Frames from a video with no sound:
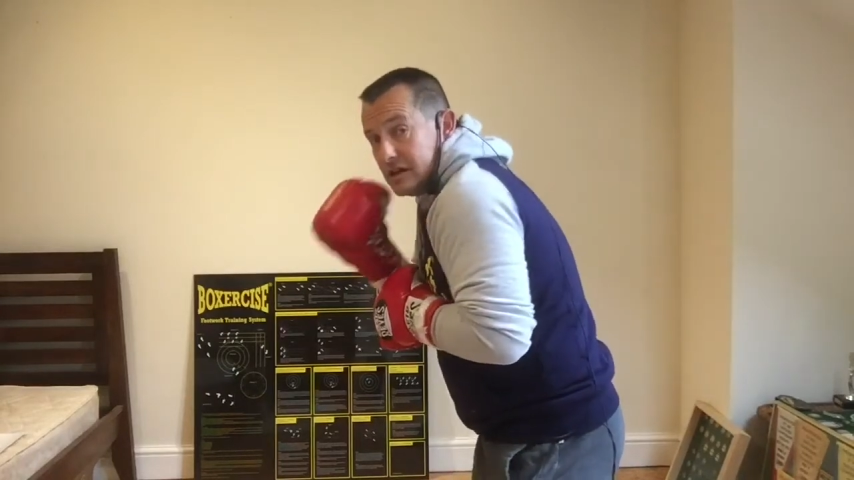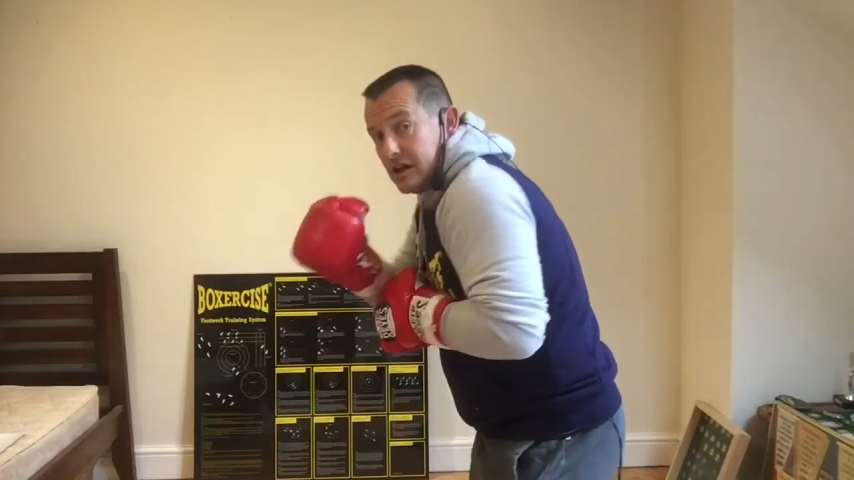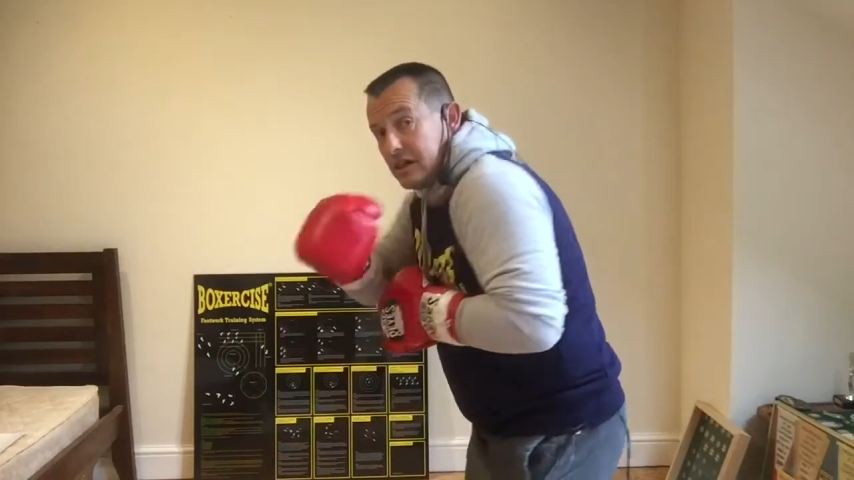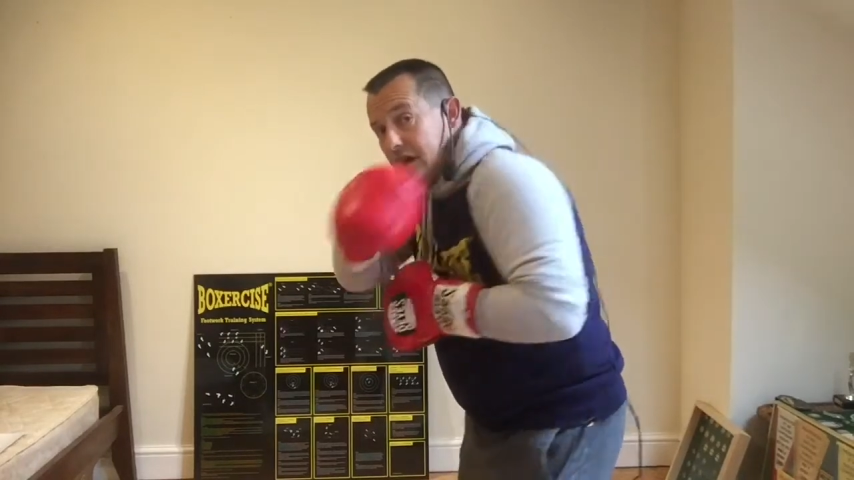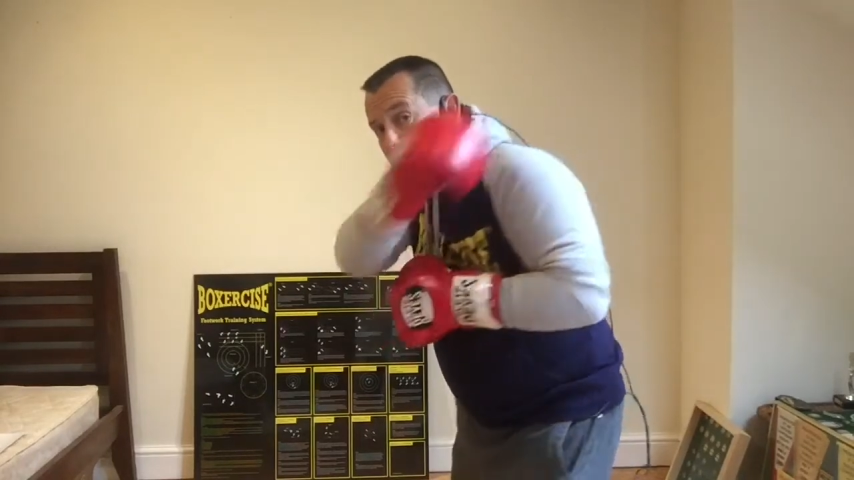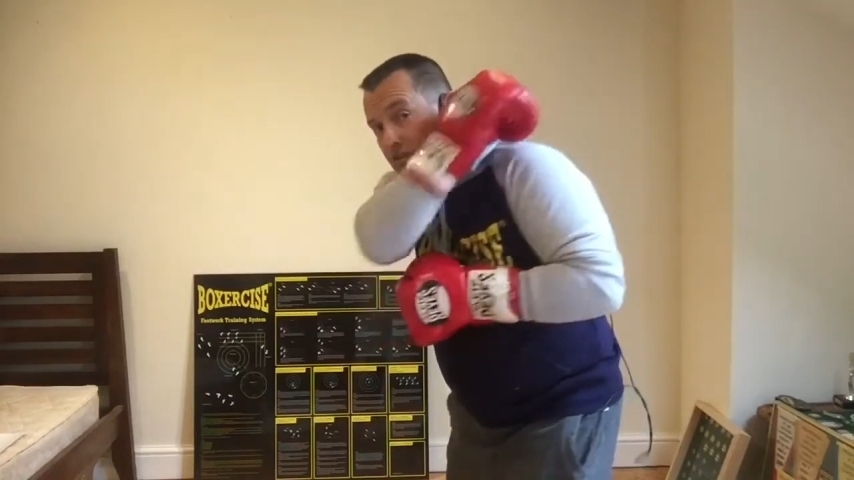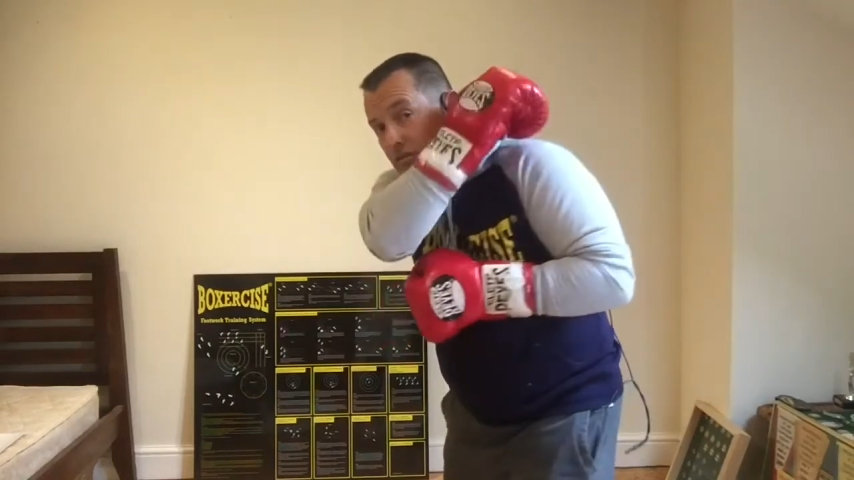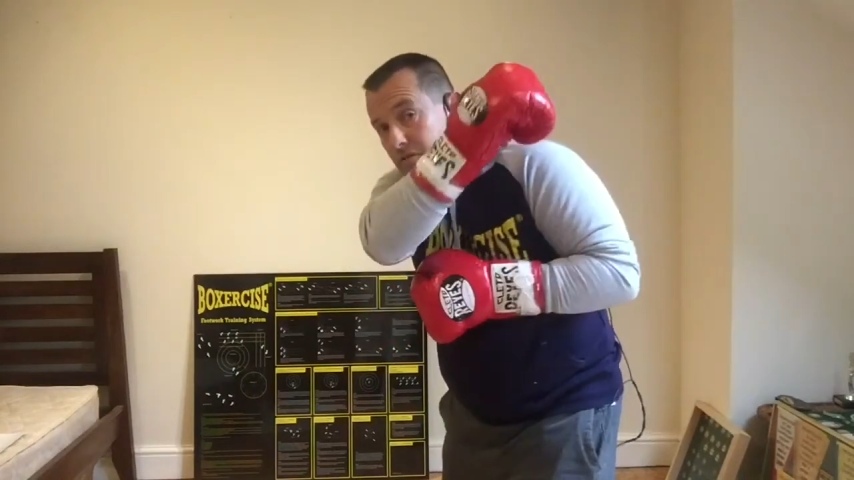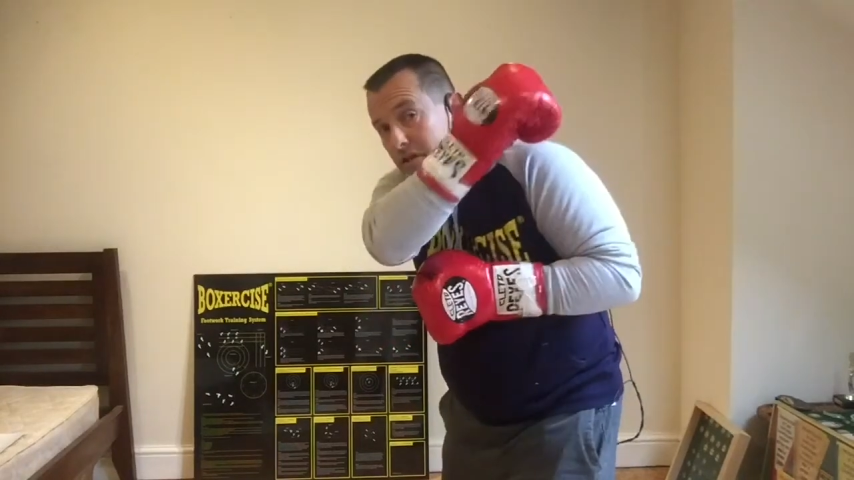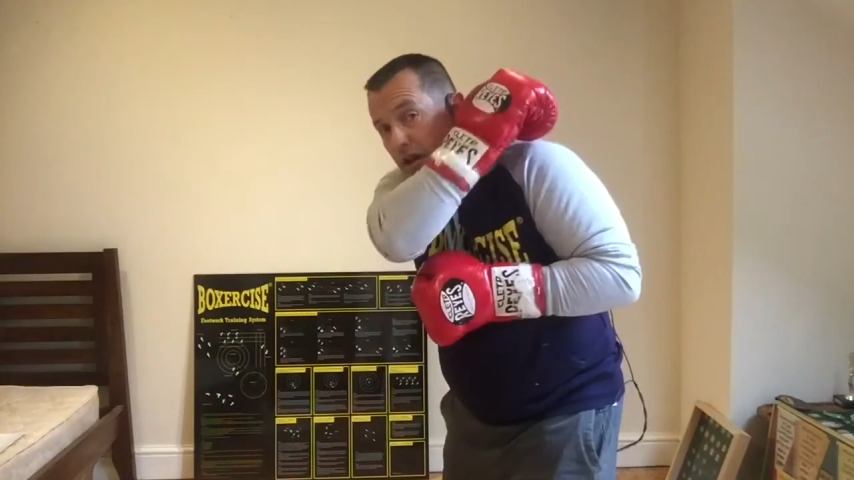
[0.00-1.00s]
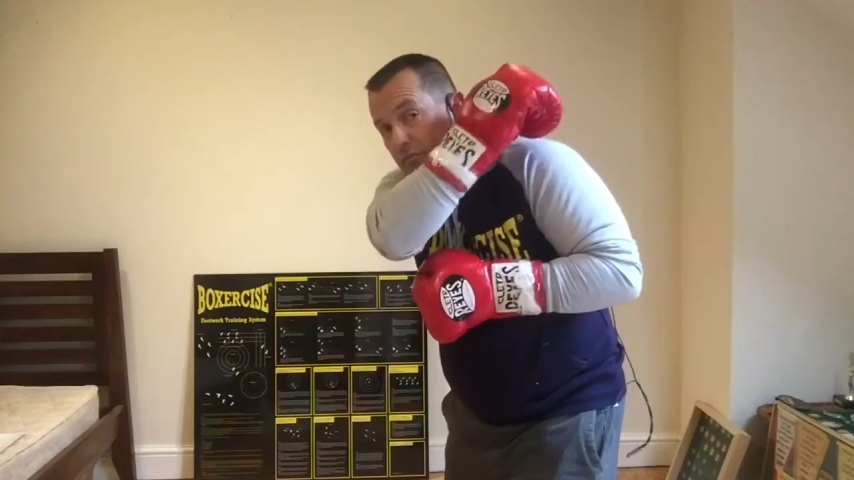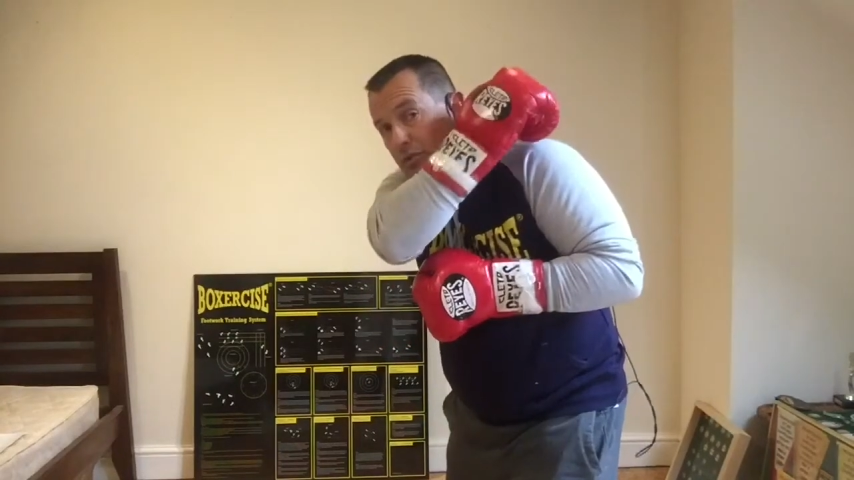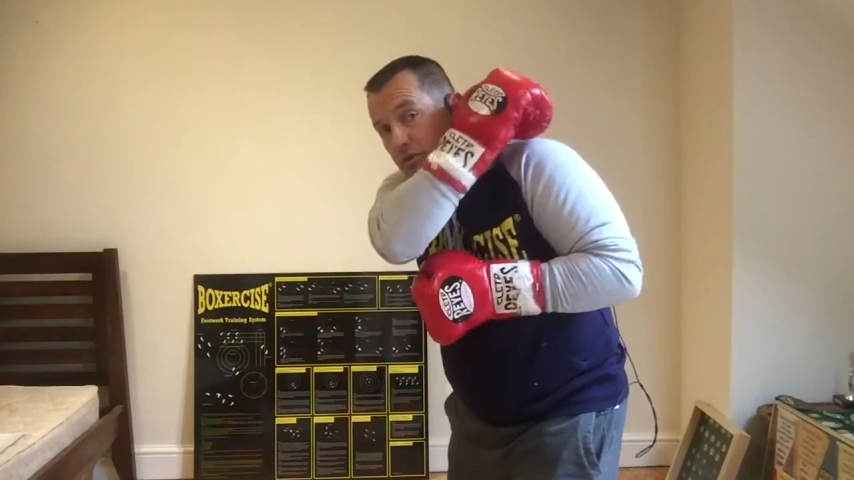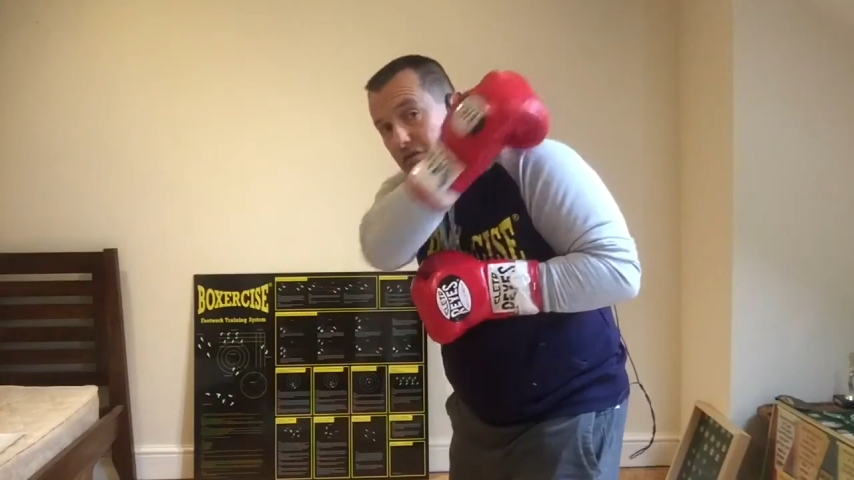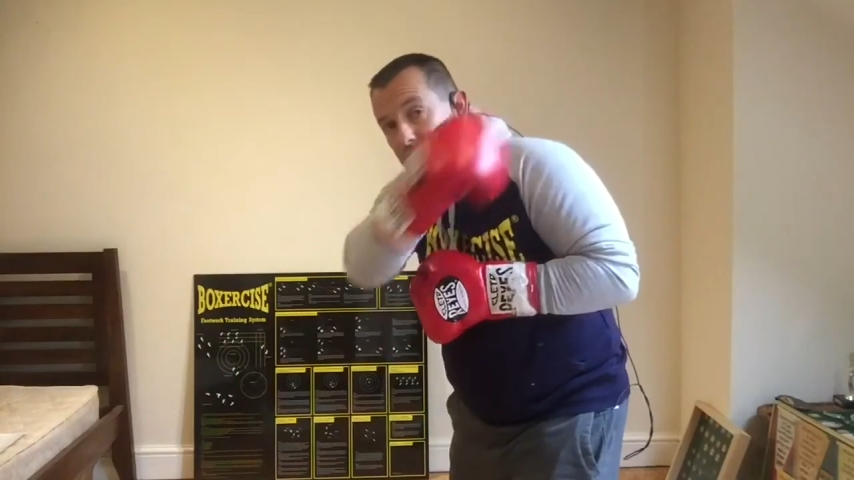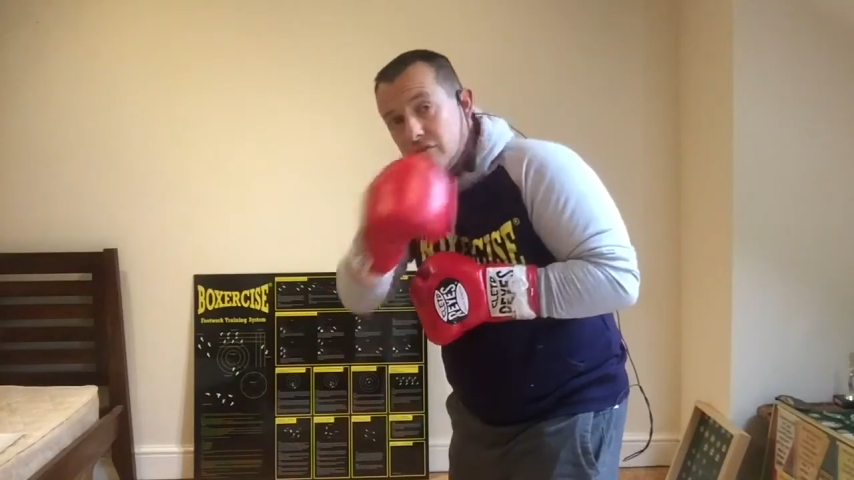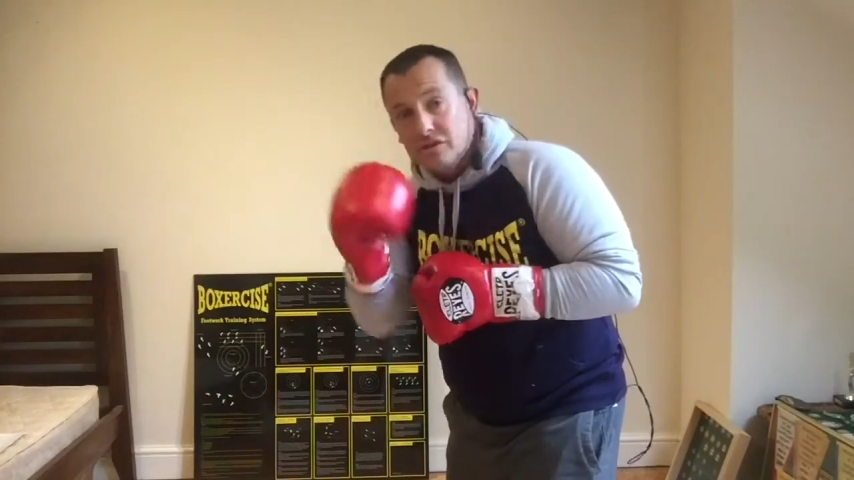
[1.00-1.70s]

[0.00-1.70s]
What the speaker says: and that punch goes